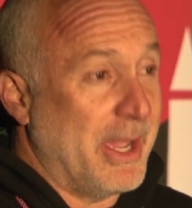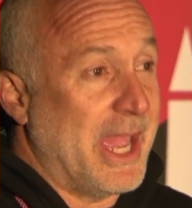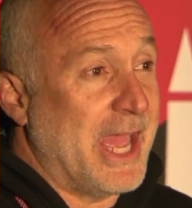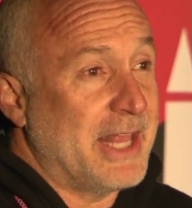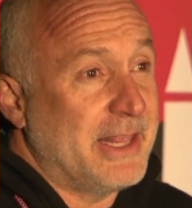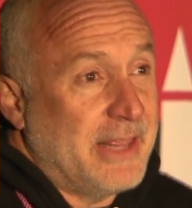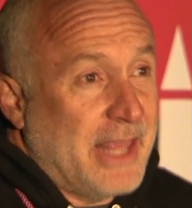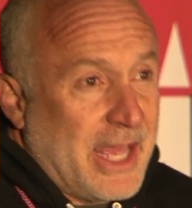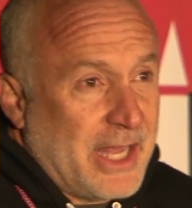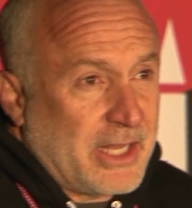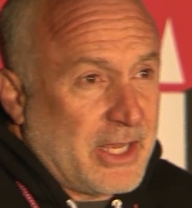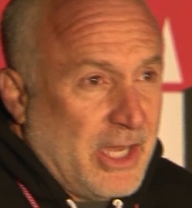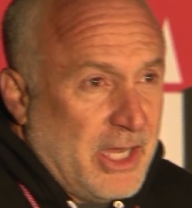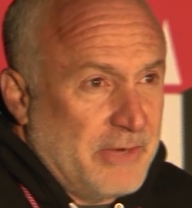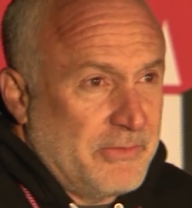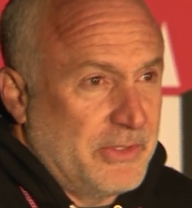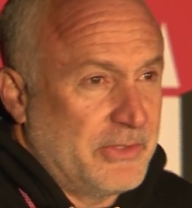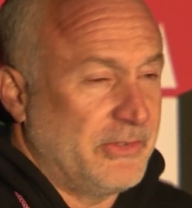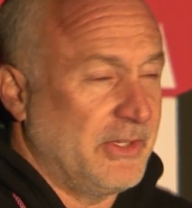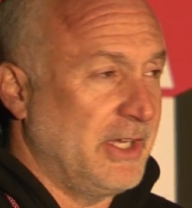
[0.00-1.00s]
I had that
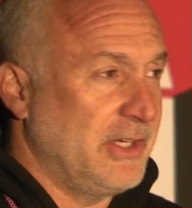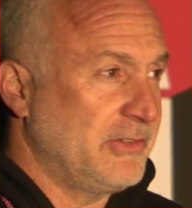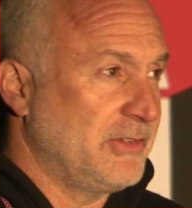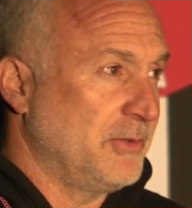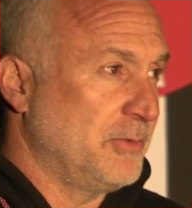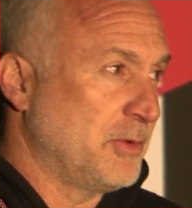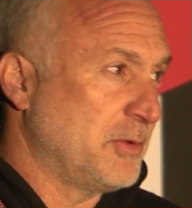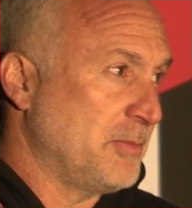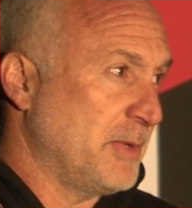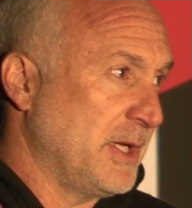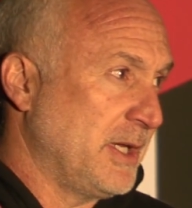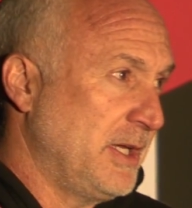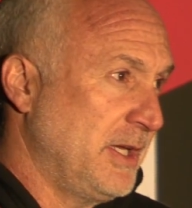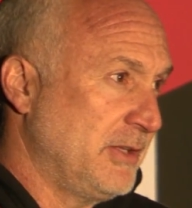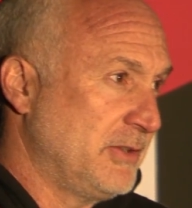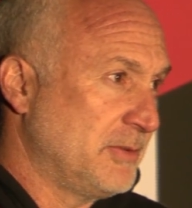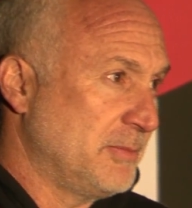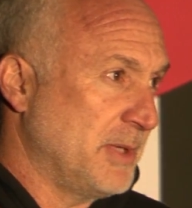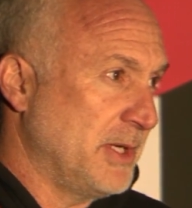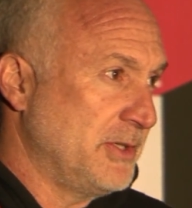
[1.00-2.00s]
conversation with my
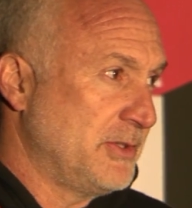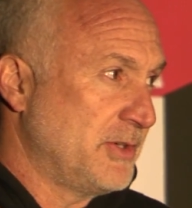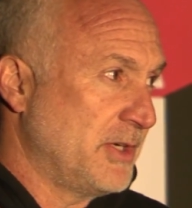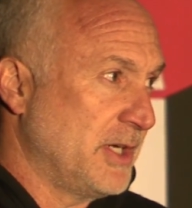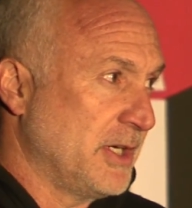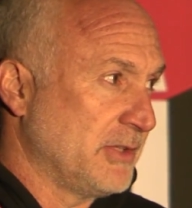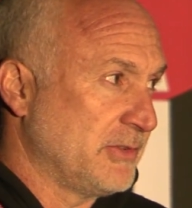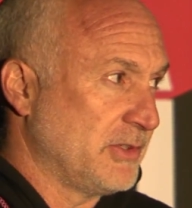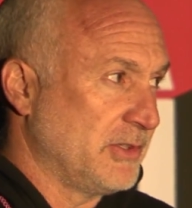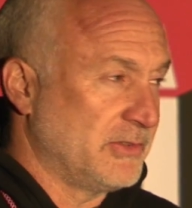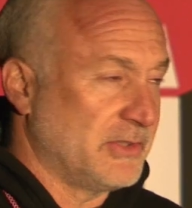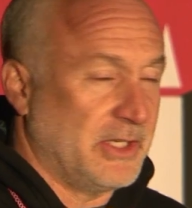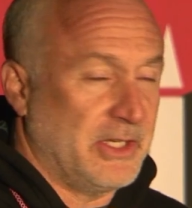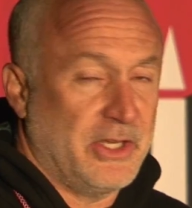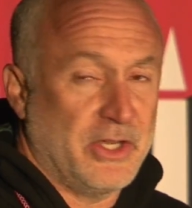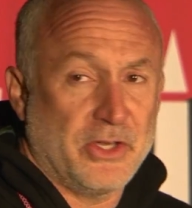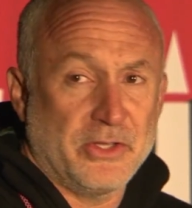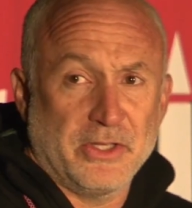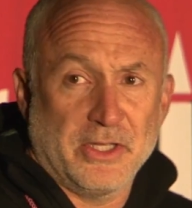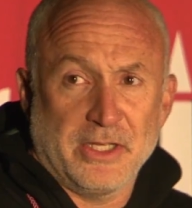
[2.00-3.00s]
kids about drugs, because I
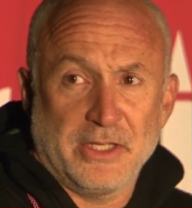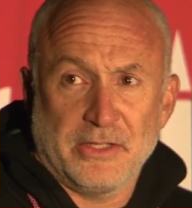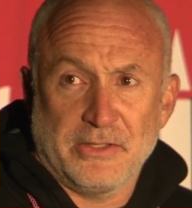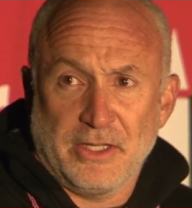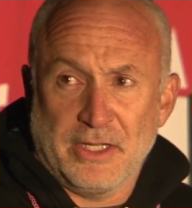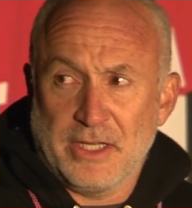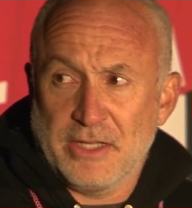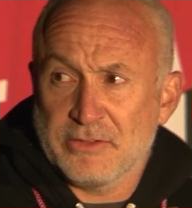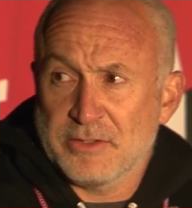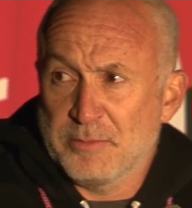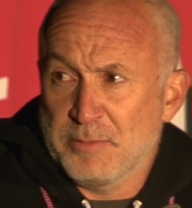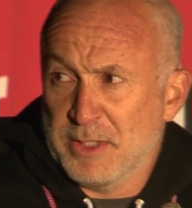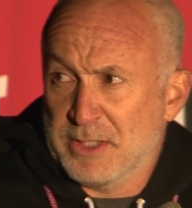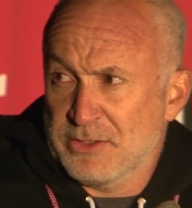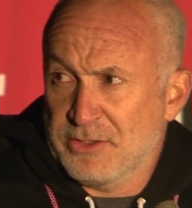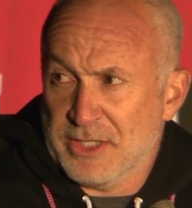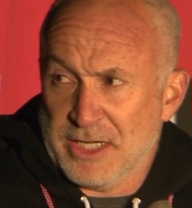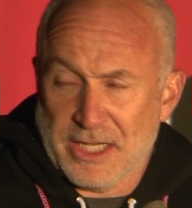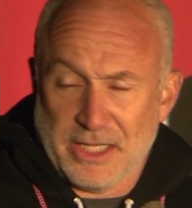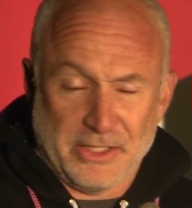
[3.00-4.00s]
know that it is a
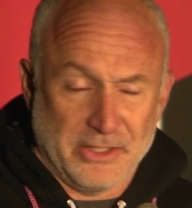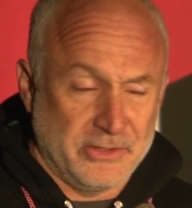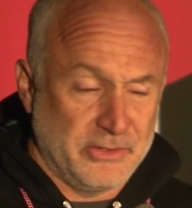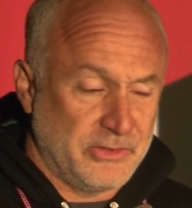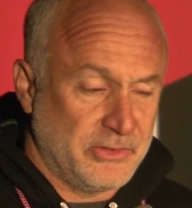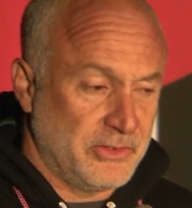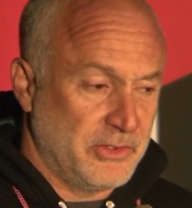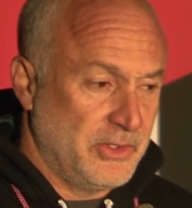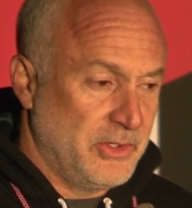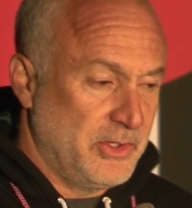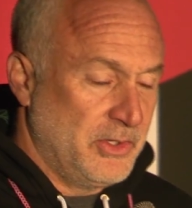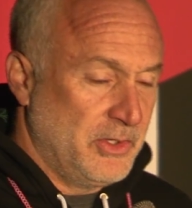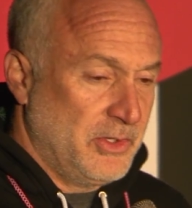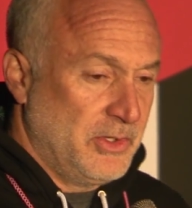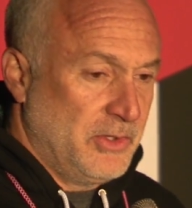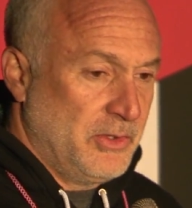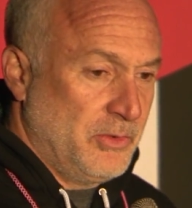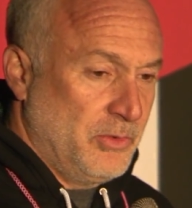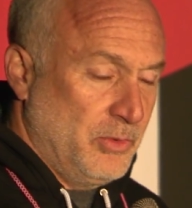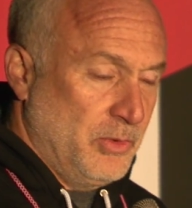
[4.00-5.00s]
big challenge
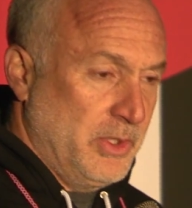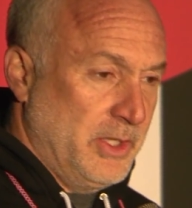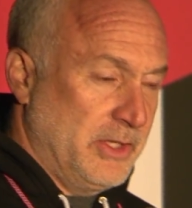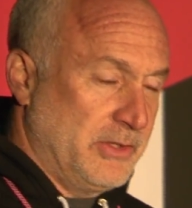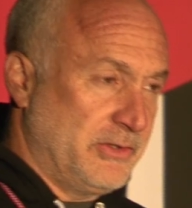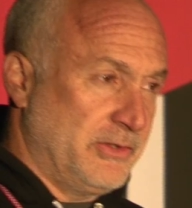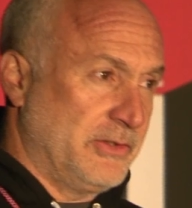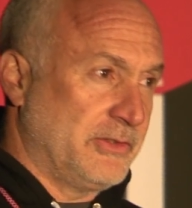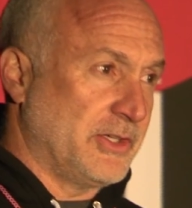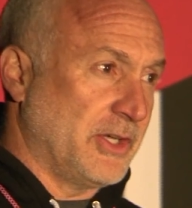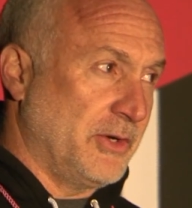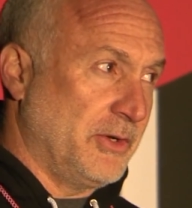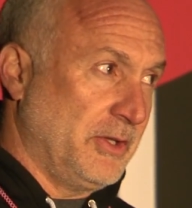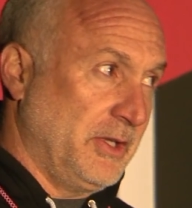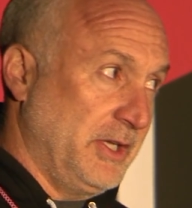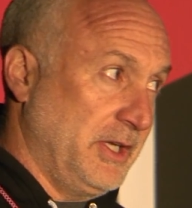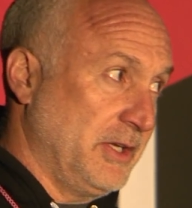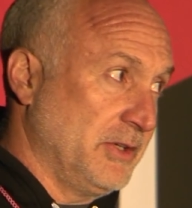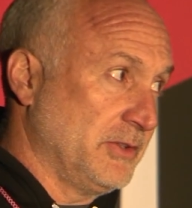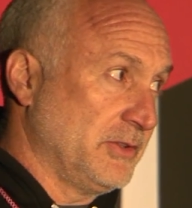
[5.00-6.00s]
when this is so
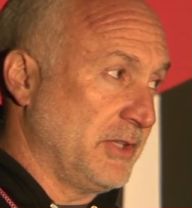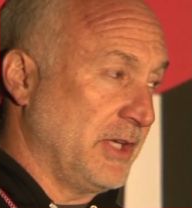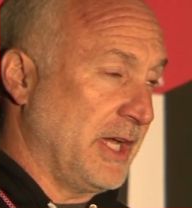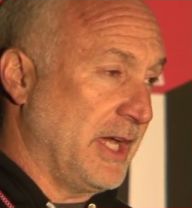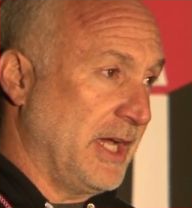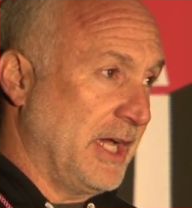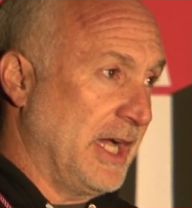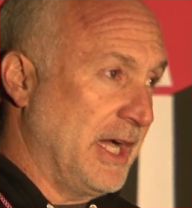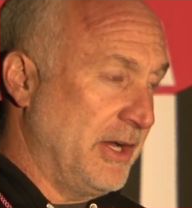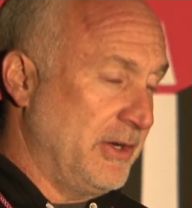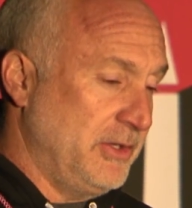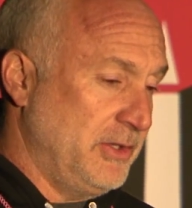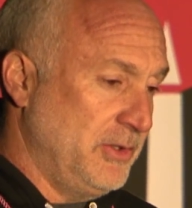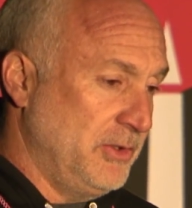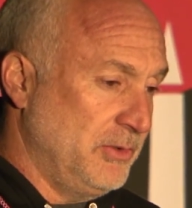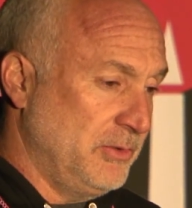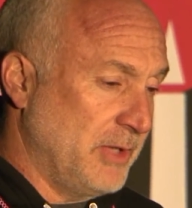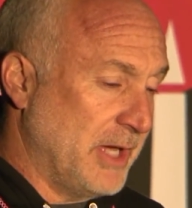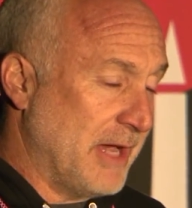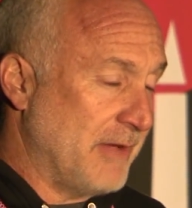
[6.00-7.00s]
illegal. How do
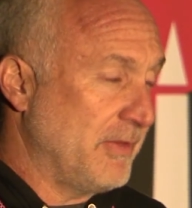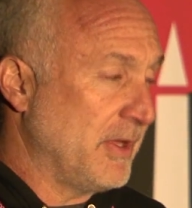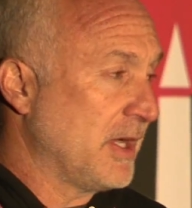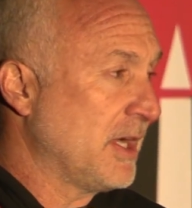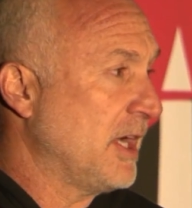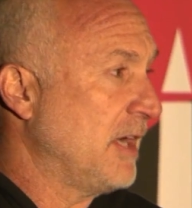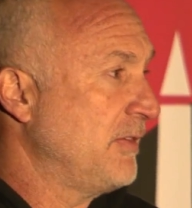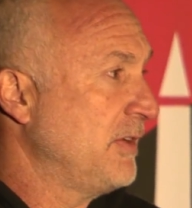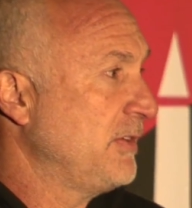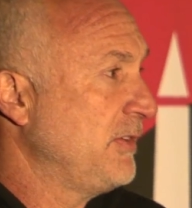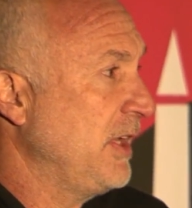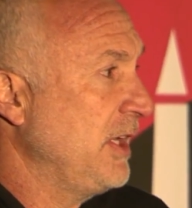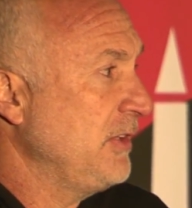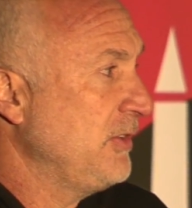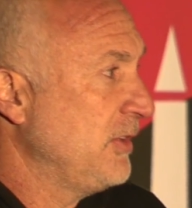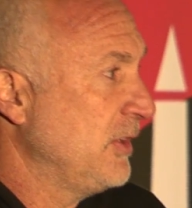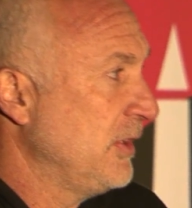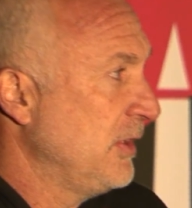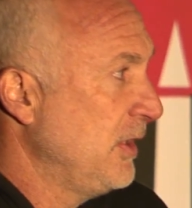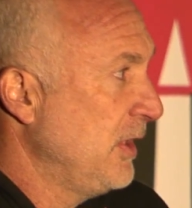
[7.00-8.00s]
you have that
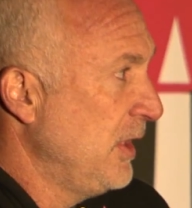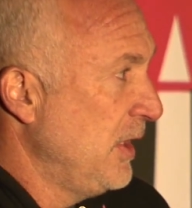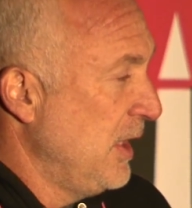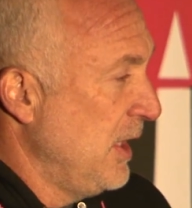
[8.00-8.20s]
conversation?